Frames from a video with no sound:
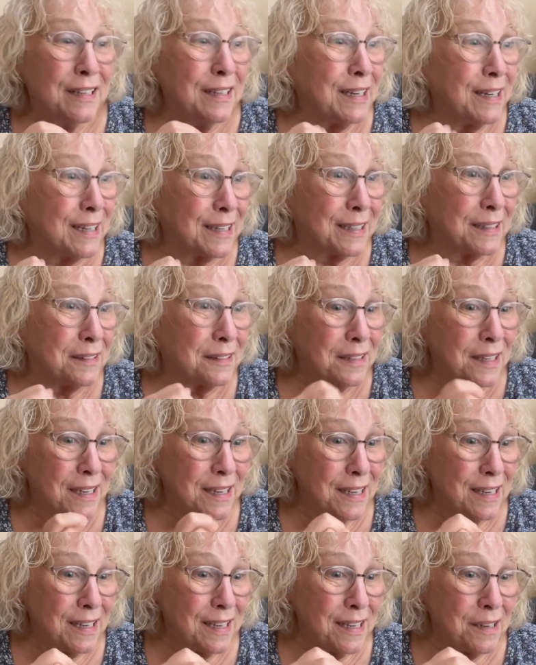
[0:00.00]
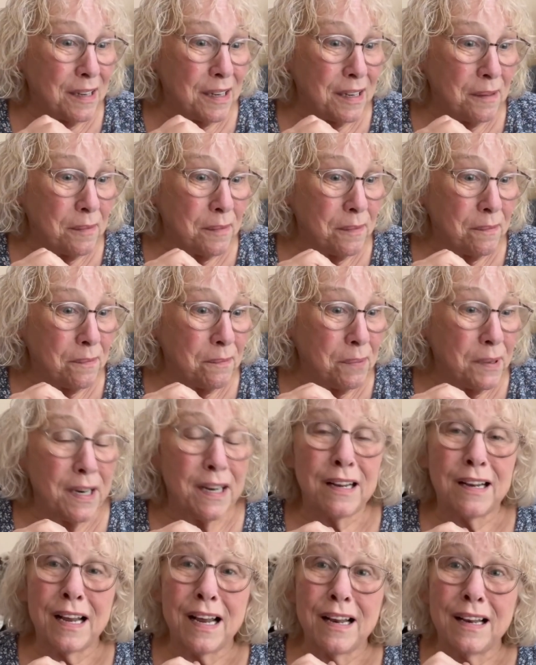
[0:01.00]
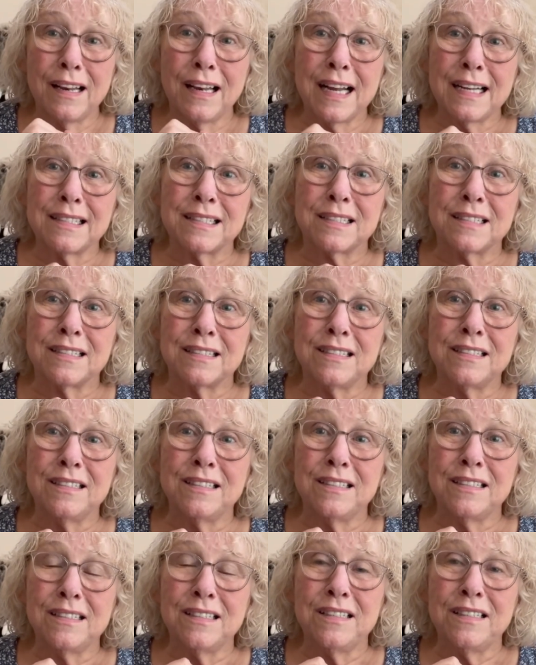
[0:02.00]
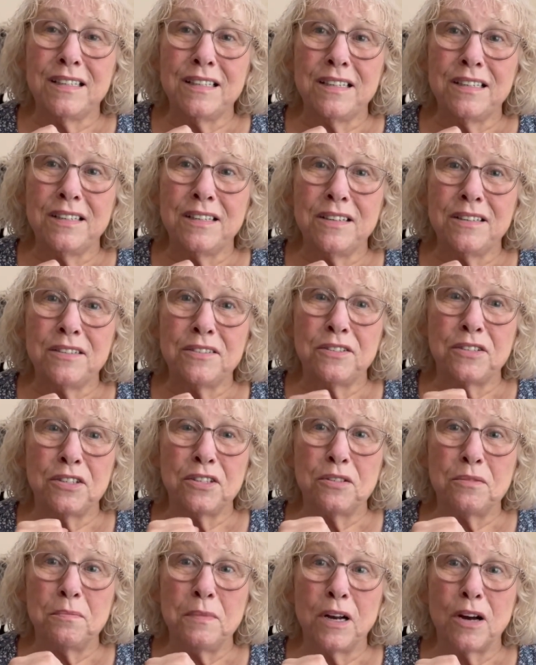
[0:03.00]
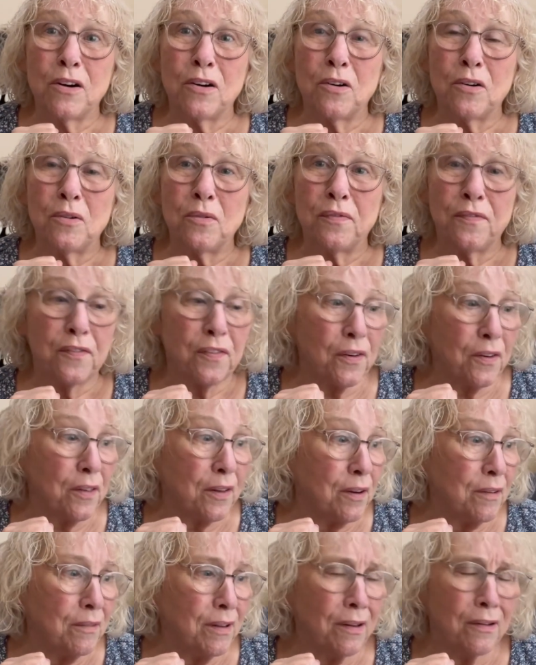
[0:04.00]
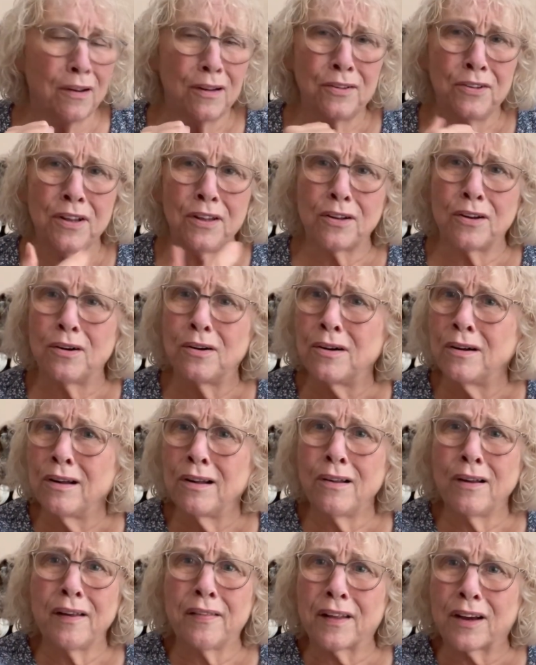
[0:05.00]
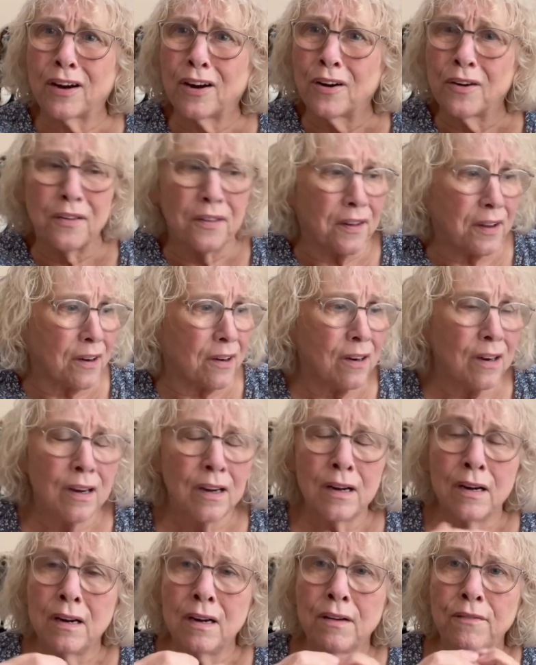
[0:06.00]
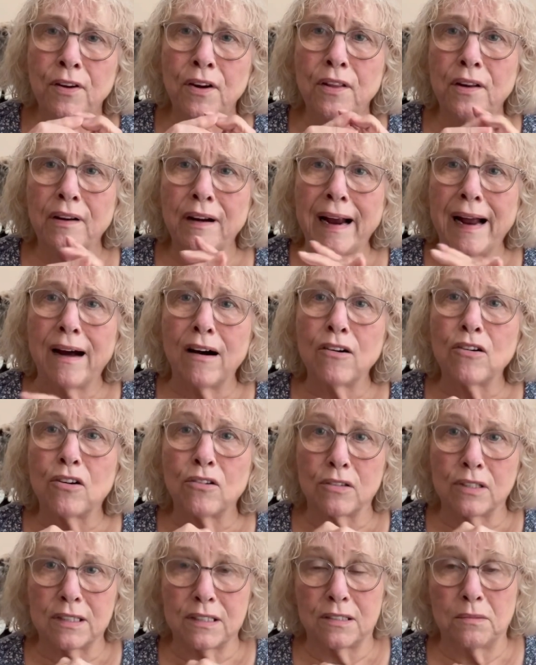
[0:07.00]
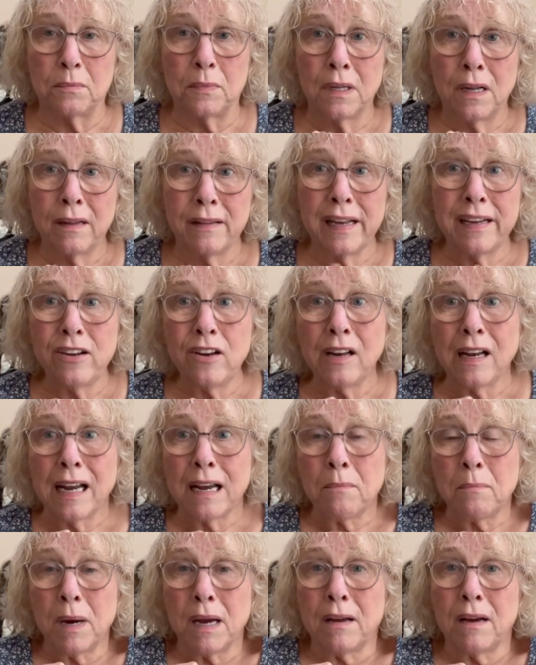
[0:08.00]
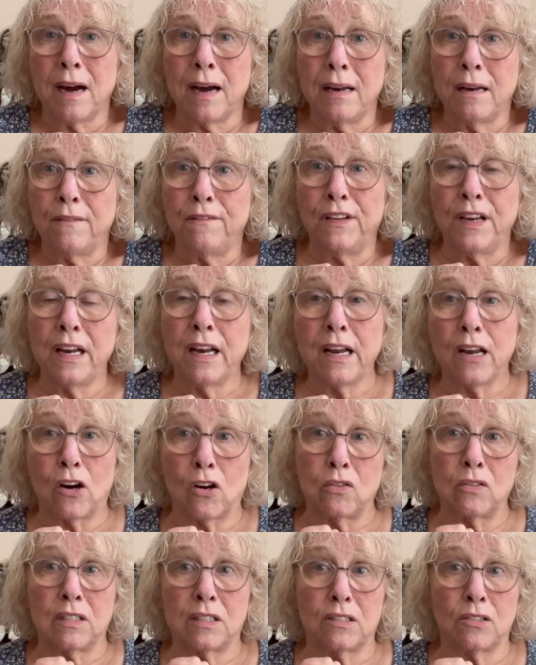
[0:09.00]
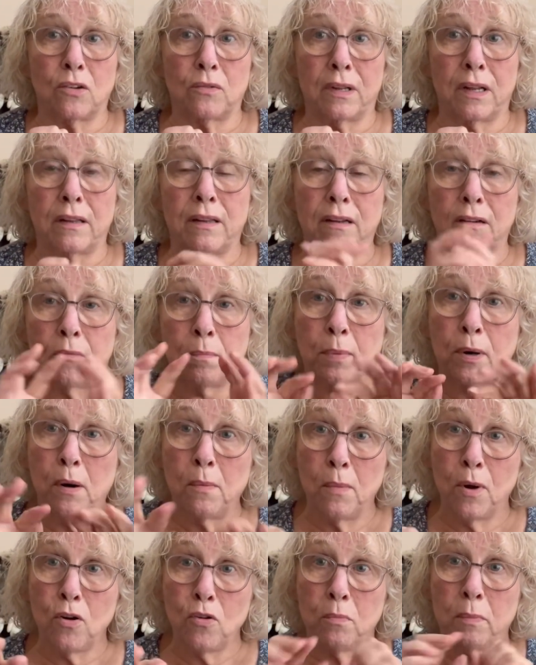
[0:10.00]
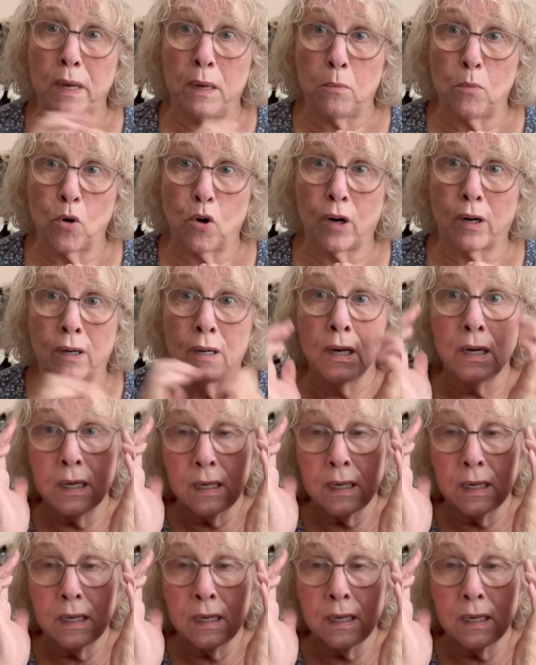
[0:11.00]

Uh, but it, it lets YouTube know for the, on the curtains here, for their algorithm that you like my kind of videos so that they'll promote me more.